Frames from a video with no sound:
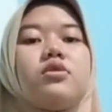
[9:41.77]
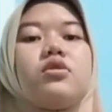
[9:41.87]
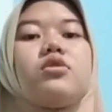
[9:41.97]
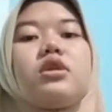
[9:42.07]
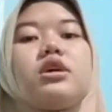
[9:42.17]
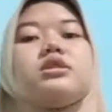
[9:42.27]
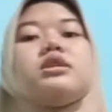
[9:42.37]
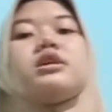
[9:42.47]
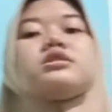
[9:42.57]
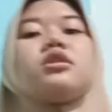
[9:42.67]
Okay,
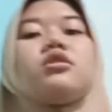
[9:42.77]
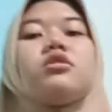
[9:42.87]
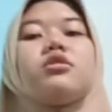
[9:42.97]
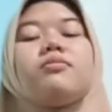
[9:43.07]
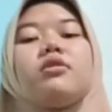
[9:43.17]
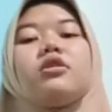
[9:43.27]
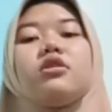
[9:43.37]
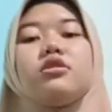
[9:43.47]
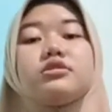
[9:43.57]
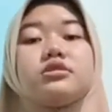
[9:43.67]
that's all
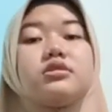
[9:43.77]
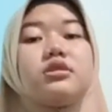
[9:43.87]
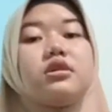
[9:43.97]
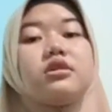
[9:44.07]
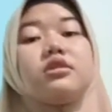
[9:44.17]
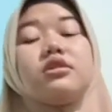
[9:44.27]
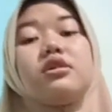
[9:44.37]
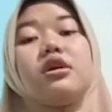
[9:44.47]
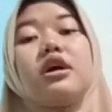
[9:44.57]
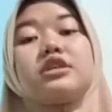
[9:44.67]
about
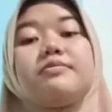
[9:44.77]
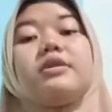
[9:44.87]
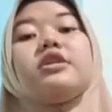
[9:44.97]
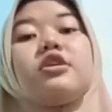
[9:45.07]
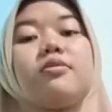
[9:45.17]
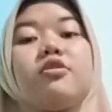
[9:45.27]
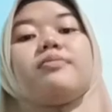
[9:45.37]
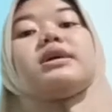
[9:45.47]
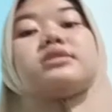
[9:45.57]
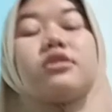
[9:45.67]
explaining about
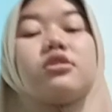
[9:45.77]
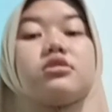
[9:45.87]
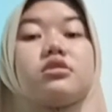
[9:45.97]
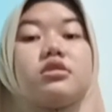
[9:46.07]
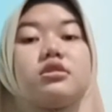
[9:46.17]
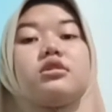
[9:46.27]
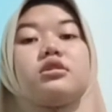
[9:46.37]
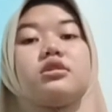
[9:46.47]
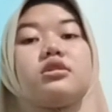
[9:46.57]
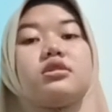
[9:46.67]
my song.
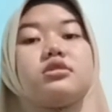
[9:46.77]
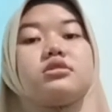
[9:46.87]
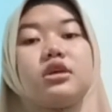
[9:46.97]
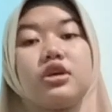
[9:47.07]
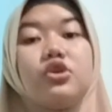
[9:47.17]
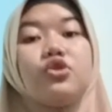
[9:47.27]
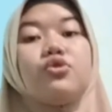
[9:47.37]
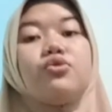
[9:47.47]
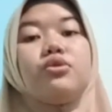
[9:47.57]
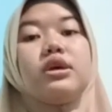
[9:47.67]
Thank
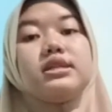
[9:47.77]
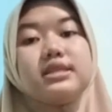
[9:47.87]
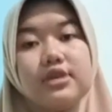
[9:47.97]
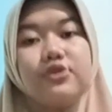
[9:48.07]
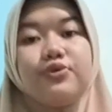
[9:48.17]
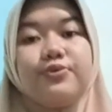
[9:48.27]
you and see you.